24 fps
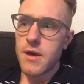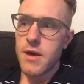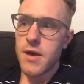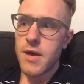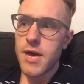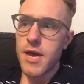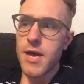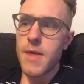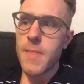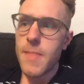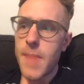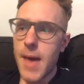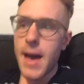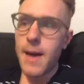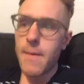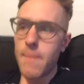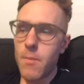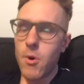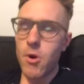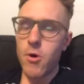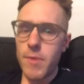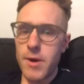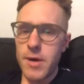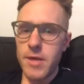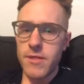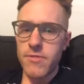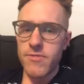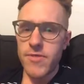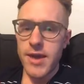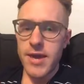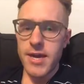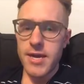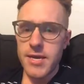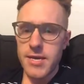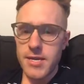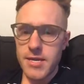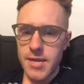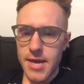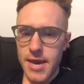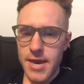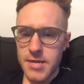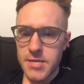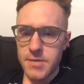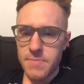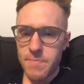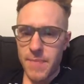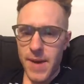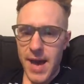in that moment, they
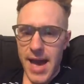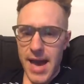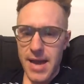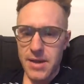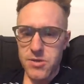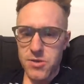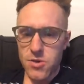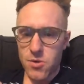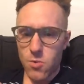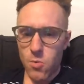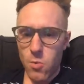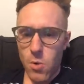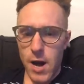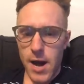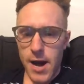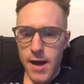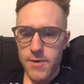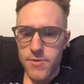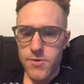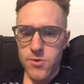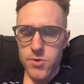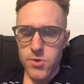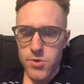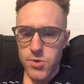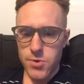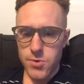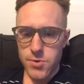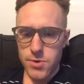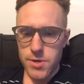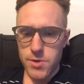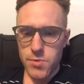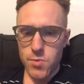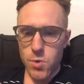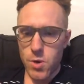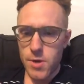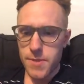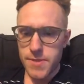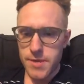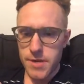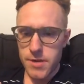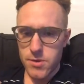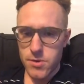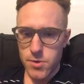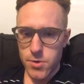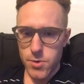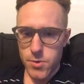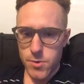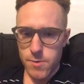connect back to why they're doing what they
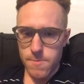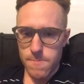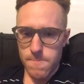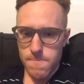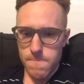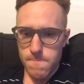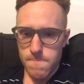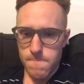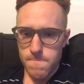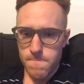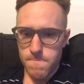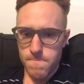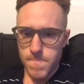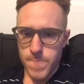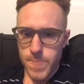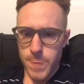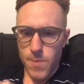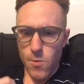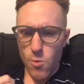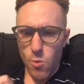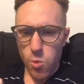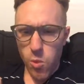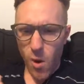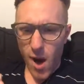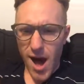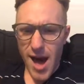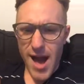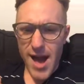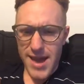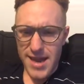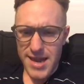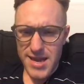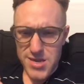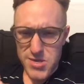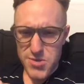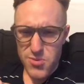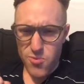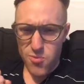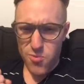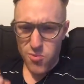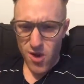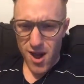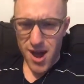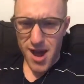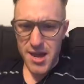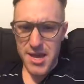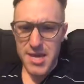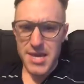do. Why is
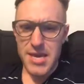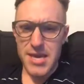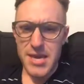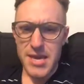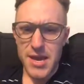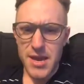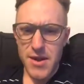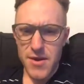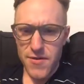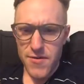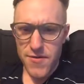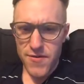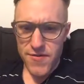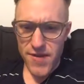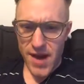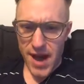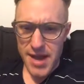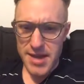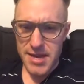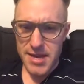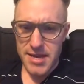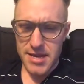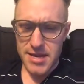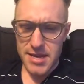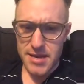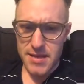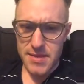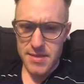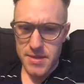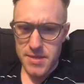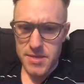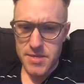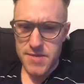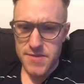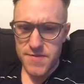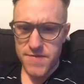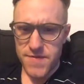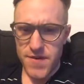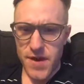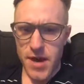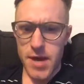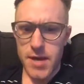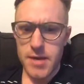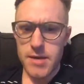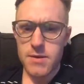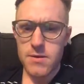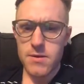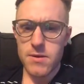Rocky fighting in this
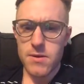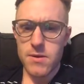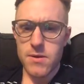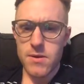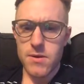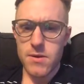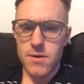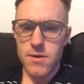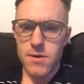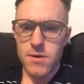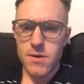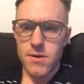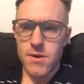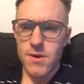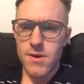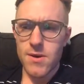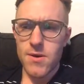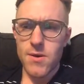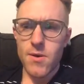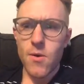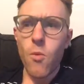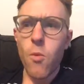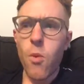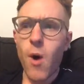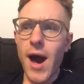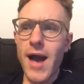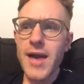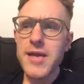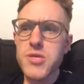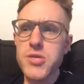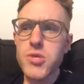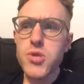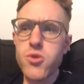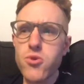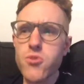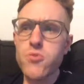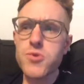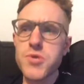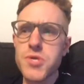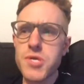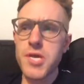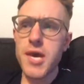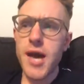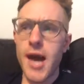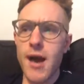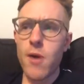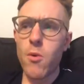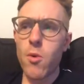fight? Why is Luke
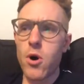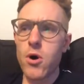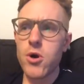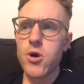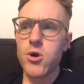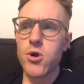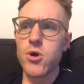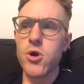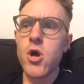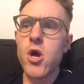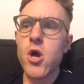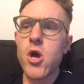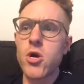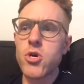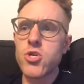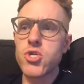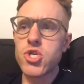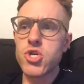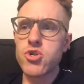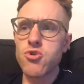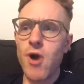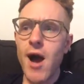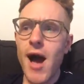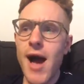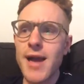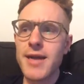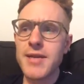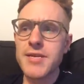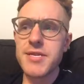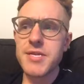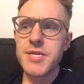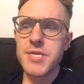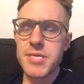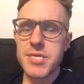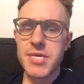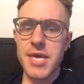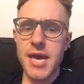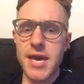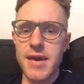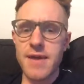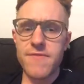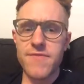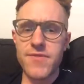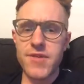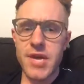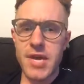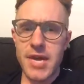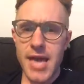Skywalker trying to
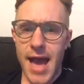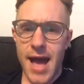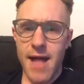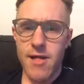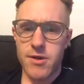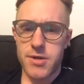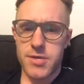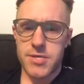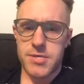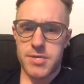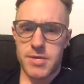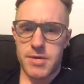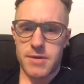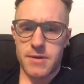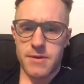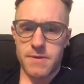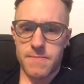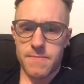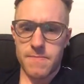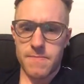save the galaxy?